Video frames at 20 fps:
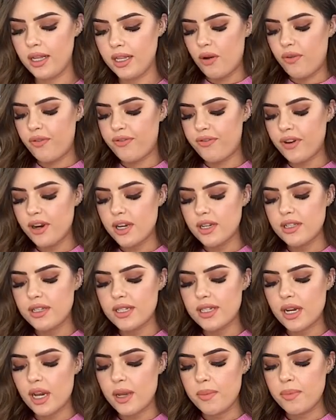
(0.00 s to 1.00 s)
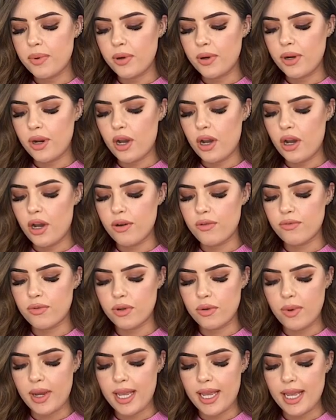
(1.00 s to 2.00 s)
So first I put on
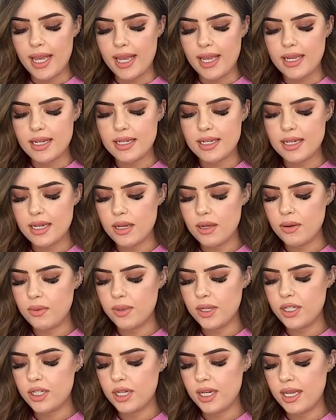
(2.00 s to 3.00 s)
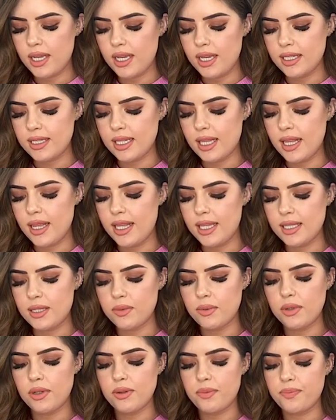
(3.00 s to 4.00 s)
Runway Hit, which is this
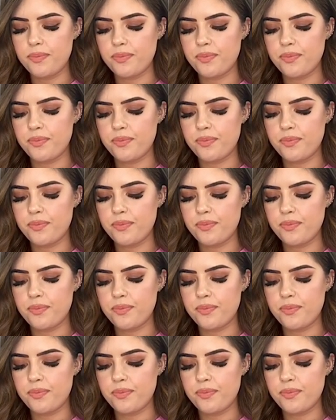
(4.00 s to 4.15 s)
one.